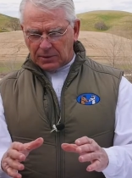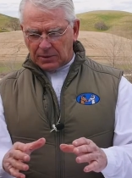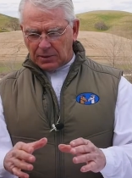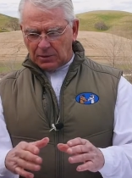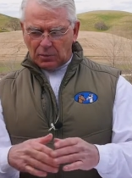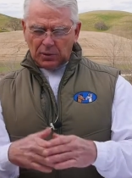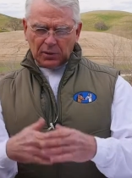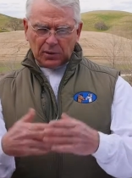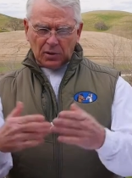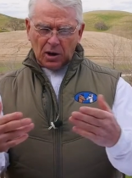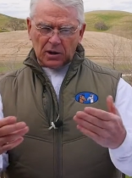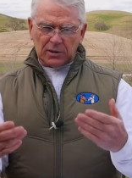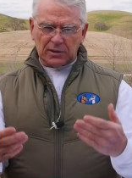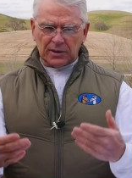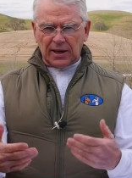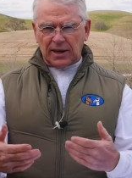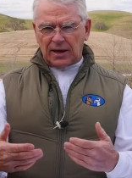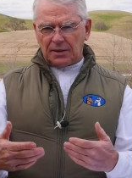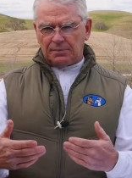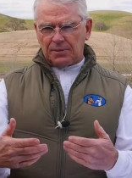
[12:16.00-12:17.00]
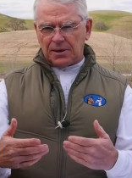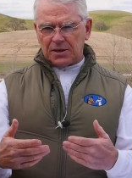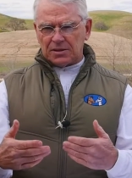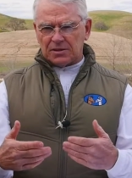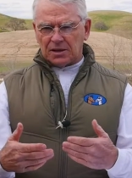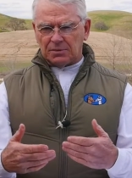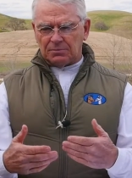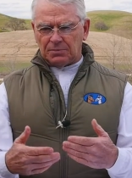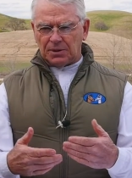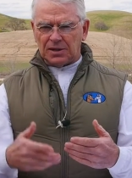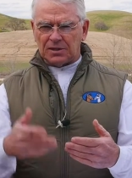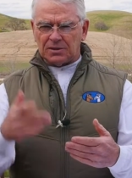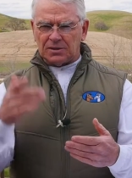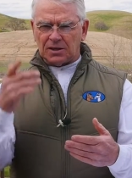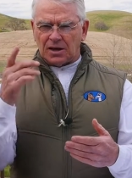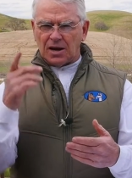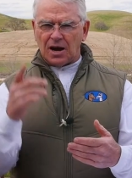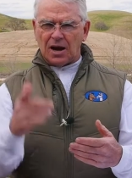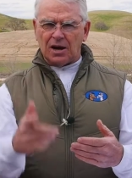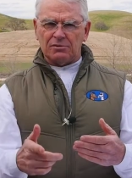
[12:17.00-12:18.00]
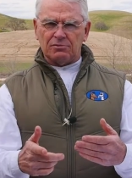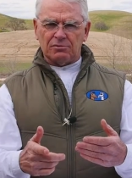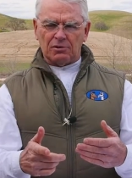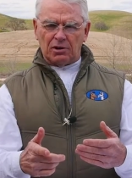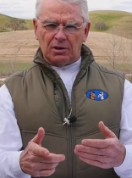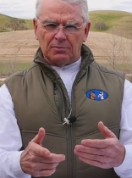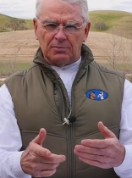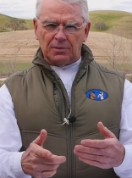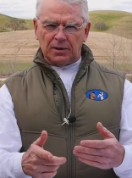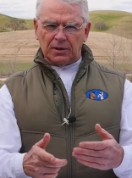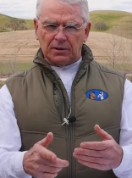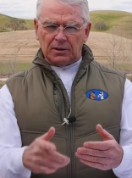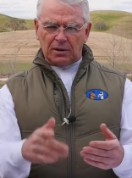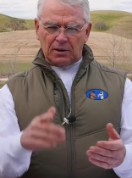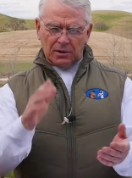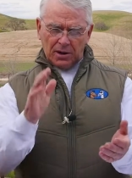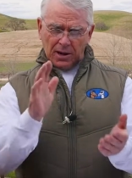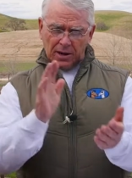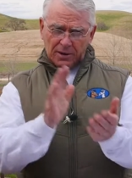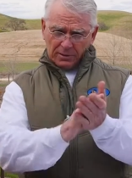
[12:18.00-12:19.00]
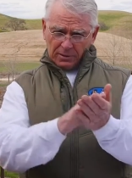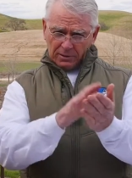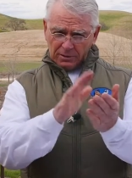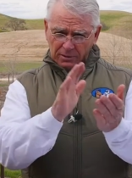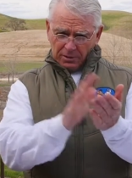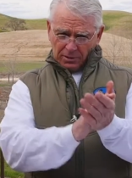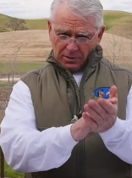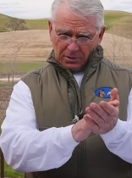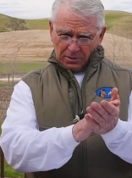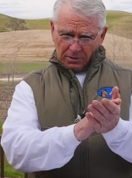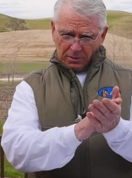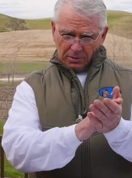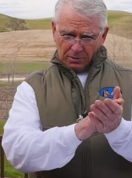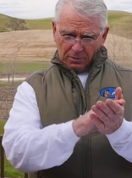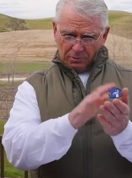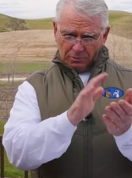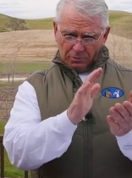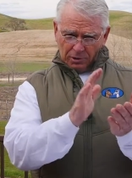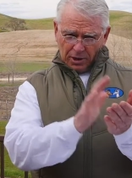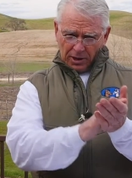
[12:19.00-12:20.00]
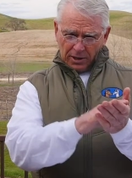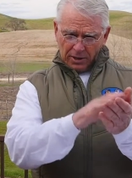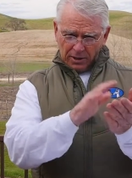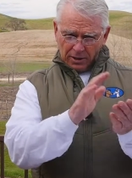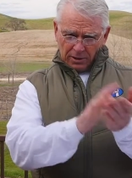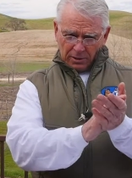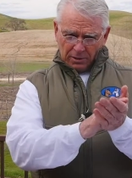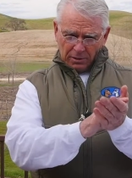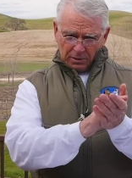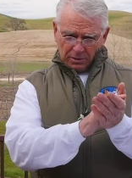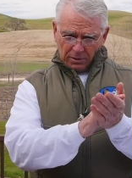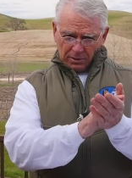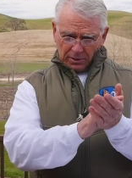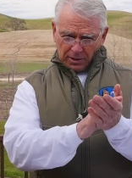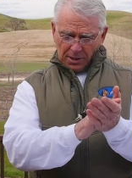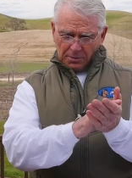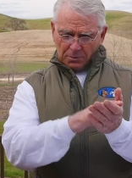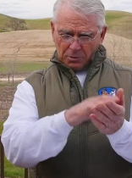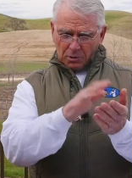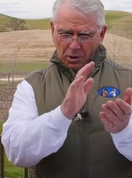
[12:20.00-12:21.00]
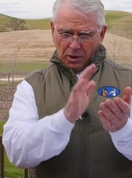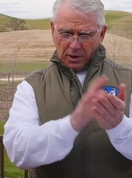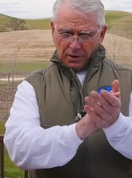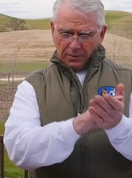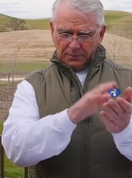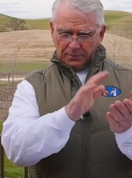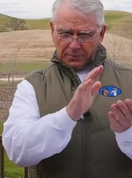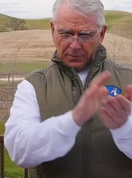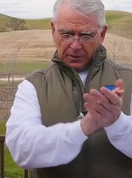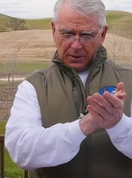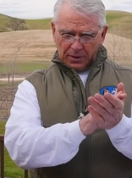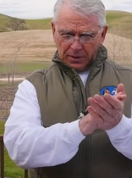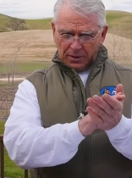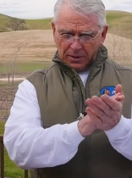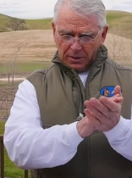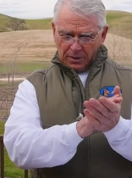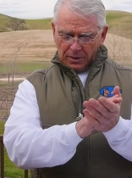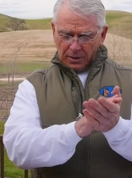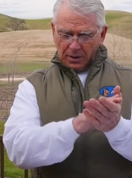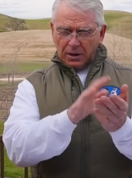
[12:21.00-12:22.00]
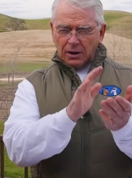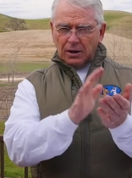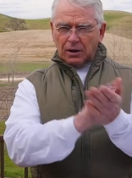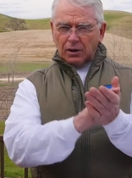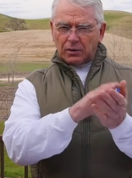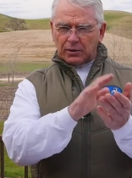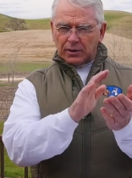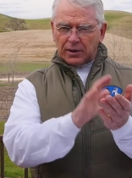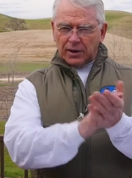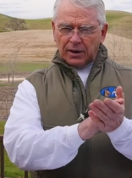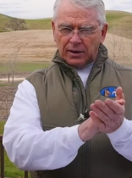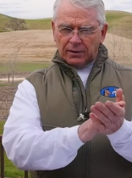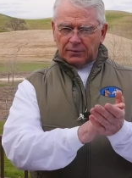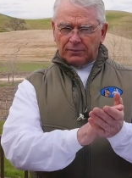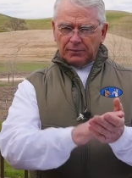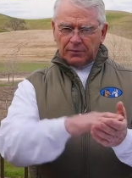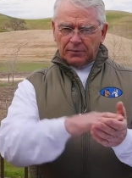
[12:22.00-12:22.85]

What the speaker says: We call it the anapestic beat. It's a contrary beat, all right? You ready? Keep going. Okay.